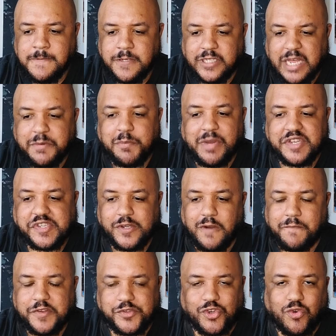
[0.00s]
label
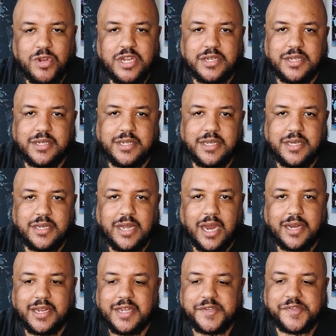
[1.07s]
myself as a critic again.
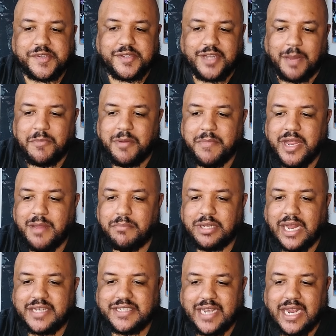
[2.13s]
I guess, like my man
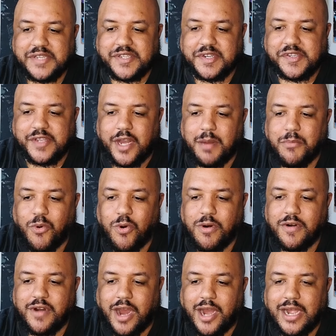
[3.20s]
Blacktastic said,
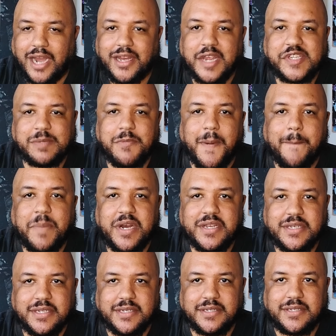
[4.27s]
I guess I'm a
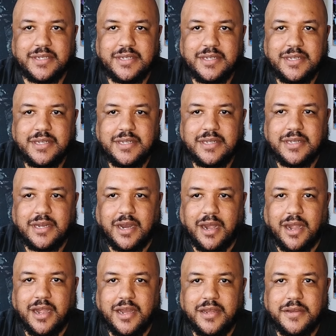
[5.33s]
pundit.
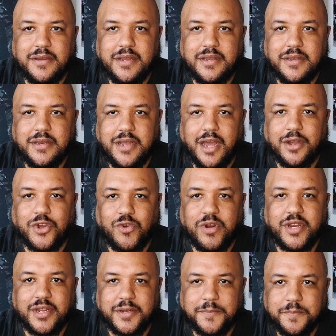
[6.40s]
All right, not a
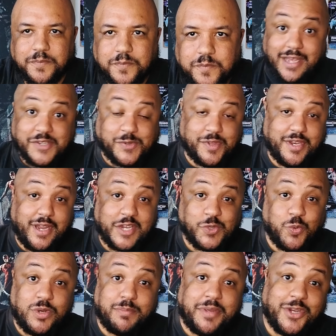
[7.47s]
critic. Yeah, so the next
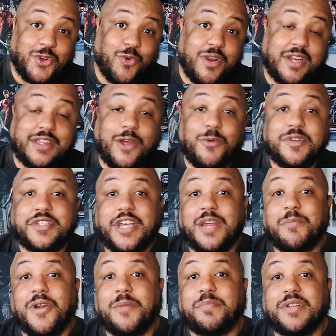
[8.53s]
would-be critic that will
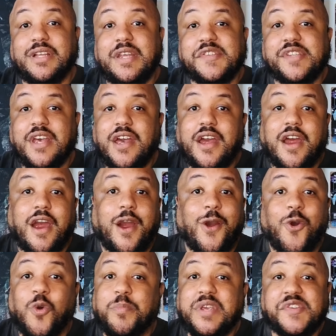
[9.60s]
take my place, I
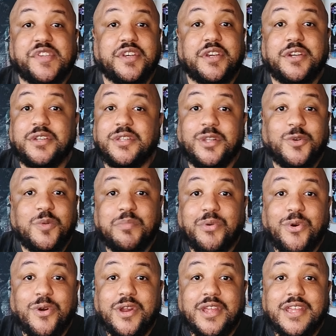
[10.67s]
hope he's a good little
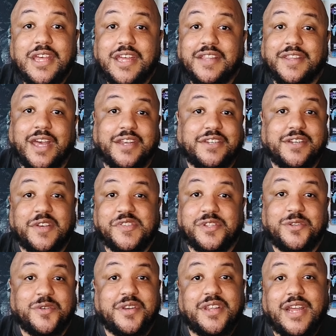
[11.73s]
boy that does
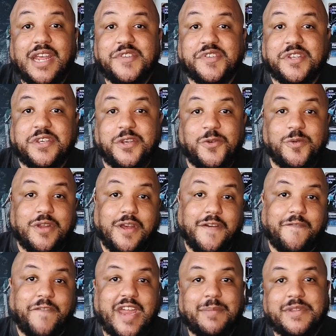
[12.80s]
little nice, cute,
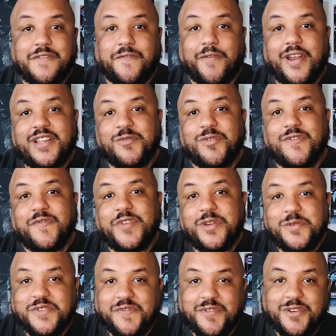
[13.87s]
family-friendly
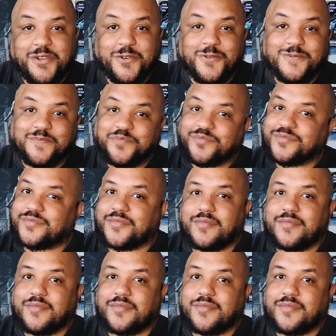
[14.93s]
reviews for you